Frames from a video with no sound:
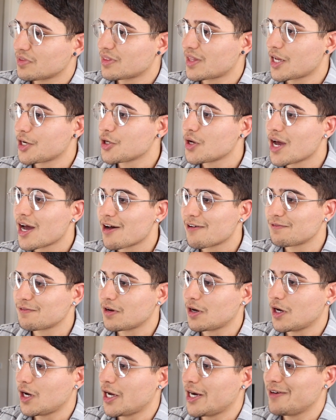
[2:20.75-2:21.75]
then you
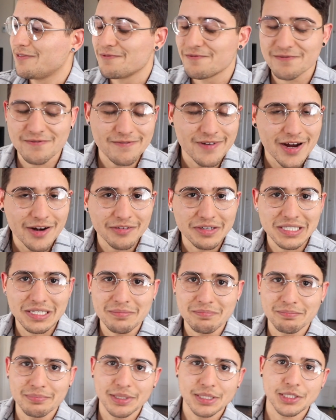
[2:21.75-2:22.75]
have a
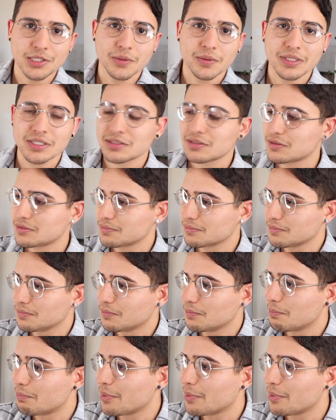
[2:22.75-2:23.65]
very ambiguous